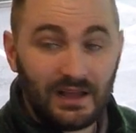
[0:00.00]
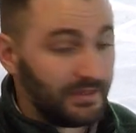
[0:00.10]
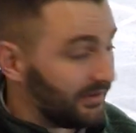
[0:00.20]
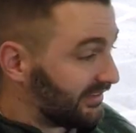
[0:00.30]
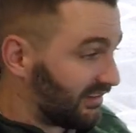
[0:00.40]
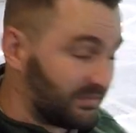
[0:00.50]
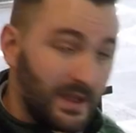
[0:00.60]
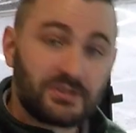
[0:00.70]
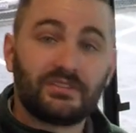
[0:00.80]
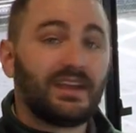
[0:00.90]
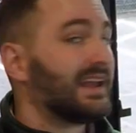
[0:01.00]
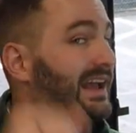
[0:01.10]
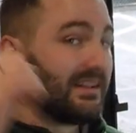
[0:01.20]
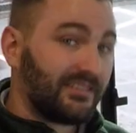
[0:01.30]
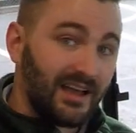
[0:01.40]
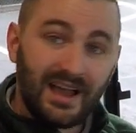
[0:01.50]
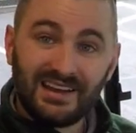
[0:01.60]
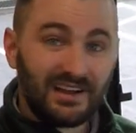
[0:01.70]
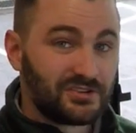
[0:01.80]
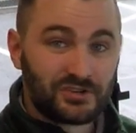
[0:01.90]
There is a special tank outside.
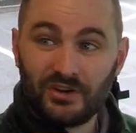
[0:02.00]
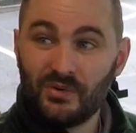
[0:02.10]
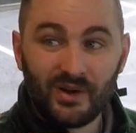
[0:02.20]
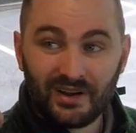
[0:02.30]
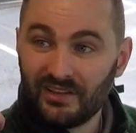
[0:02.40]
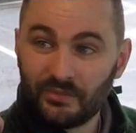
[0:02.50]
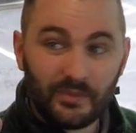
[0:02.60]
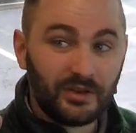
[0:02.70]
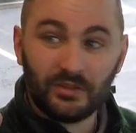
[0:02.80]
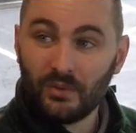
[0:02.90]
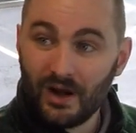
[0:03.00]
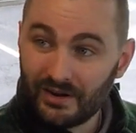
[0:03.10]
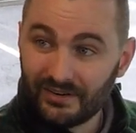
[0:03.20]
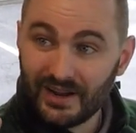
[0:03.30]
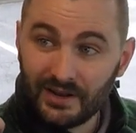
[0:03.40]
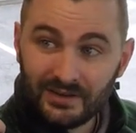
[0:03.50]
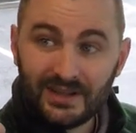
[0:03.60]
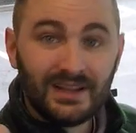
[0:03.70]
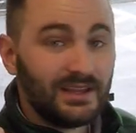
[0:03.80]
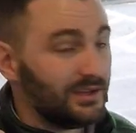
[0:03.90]
I'll show you where it is when we do the walk around.
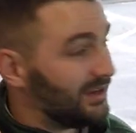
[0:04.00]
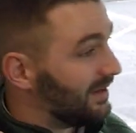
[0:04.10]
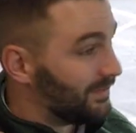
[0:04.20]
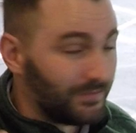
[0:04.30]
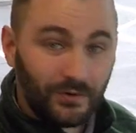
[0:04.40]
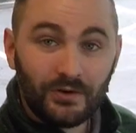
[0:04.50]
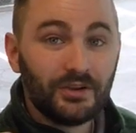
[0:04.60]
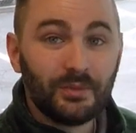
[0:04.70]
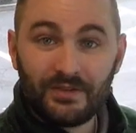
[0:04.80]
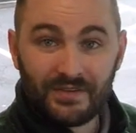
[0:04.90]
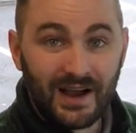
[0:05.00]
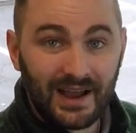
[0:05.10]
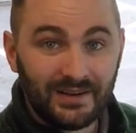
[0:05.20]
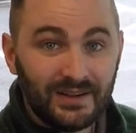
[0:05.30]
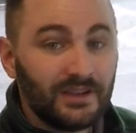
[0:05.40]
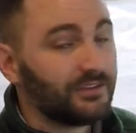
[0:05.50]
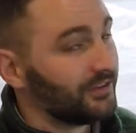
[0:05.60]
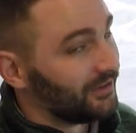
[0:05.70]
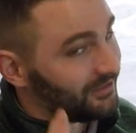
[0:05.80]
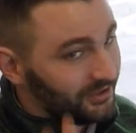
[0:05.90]
You keep it full, you'll be fine. So
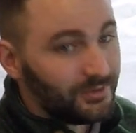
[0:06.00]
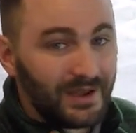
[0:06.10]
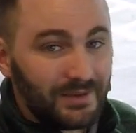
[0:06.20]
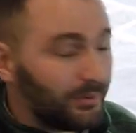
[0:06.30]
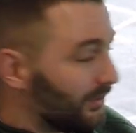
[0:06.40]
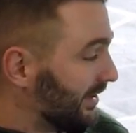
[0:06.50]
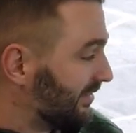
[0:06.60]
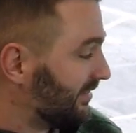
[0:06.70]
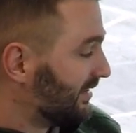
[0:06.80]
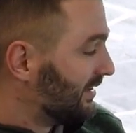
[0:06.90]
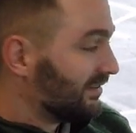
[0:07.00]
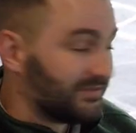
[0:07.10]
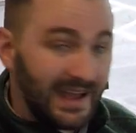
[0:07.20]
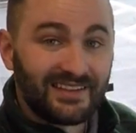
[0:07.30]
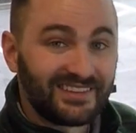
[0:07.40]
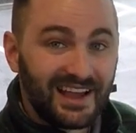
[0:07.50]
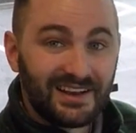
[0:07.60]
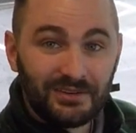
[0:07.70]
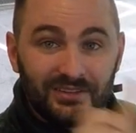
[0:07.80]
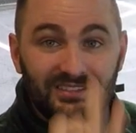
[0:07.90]
your two main points, fast
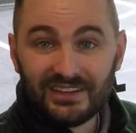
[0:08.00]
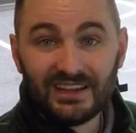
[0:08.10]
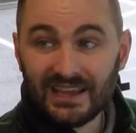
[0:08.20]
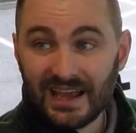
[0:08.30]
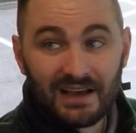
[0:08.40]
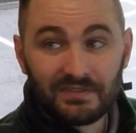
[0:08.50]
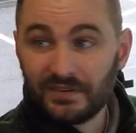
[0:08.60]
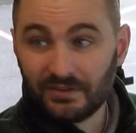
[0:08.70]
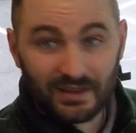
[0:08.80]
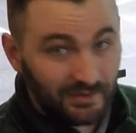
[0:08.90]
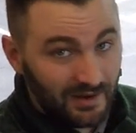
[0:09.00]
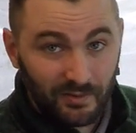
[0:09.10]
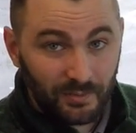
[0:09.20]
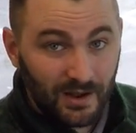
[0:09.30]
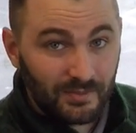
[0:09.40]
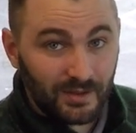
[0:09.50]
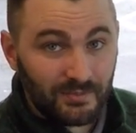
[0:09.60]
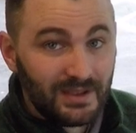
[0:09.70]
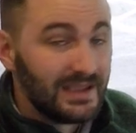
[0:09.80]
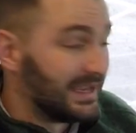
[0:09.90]
idle, DEF, you'll never have a problem.
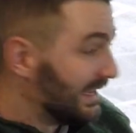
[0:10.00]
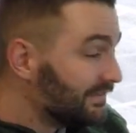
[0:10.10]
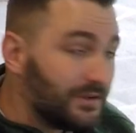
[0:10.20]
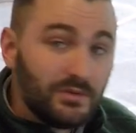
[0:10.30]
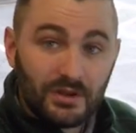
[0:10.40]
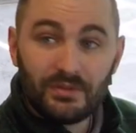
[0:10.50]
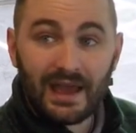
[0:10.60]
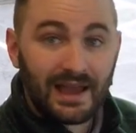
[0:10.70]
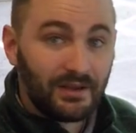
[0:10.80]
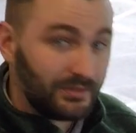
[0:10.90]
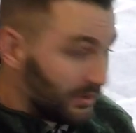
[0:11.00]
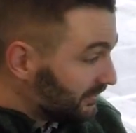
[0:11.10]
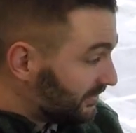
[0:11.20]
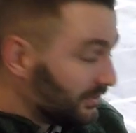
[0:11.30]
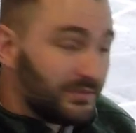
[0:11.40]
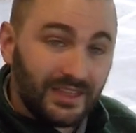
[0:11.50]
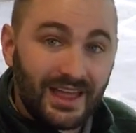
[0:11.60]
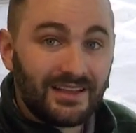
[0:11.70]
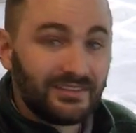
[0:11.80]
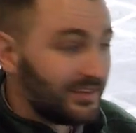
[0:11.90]
If you do that, those two
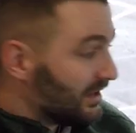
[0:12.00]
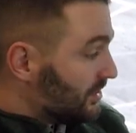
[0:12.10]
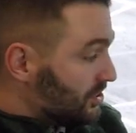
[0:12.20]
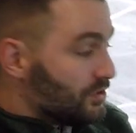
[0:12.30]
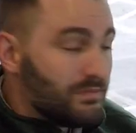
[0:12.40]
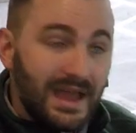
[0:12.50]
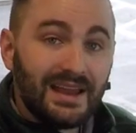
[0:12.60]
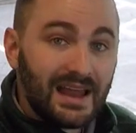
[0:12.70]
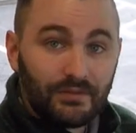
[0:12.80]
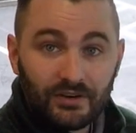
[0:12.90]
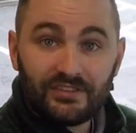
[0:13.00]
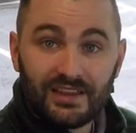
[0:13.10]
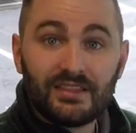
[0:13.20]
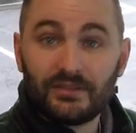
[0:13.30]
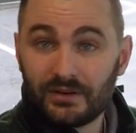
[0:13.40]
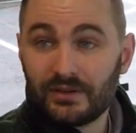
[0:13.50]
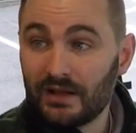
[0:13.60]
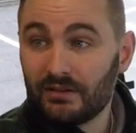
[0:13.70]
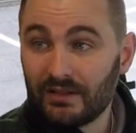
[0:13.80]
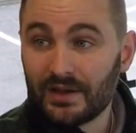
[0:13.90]
things, you may never see the little
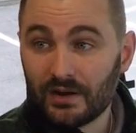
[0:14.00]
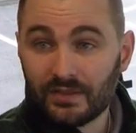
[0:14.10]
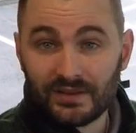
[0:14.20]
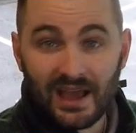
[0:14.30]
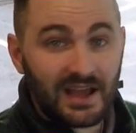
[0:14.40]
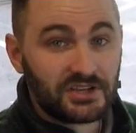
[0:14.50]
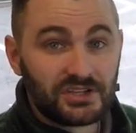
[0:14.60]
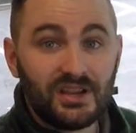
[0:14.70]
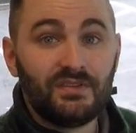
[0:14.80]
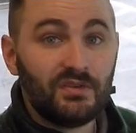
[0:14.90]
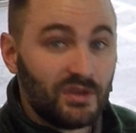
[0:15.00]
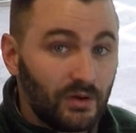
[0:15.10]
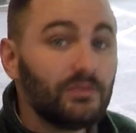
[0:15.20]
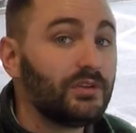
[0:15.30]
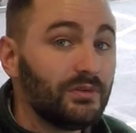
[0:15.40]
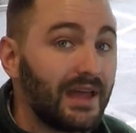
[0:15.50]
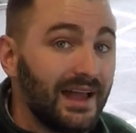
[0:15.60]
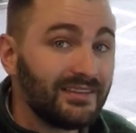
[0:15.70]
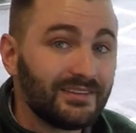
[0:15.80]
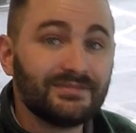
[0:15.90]
yellow light on the dash. If you don't do
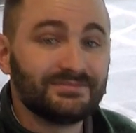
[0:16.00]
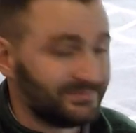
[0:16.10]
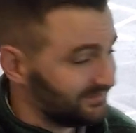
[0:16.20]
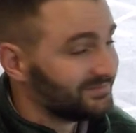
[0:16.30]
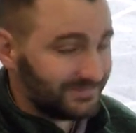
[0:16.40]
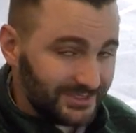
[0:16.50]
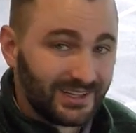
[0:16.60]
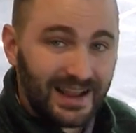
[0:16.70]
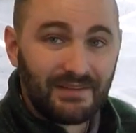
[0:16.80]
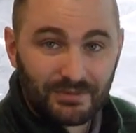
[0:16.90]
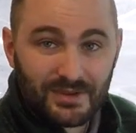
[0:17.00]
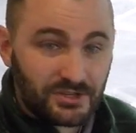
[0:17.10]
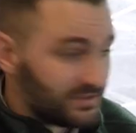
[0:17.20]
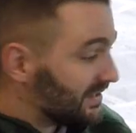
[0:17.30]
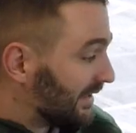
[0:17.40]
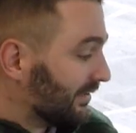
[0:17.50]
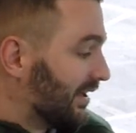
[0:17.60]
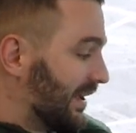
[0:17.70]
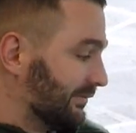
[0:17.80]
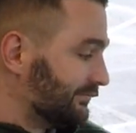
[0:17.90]
that, you're going to have some issues down the
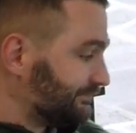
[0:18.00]
line.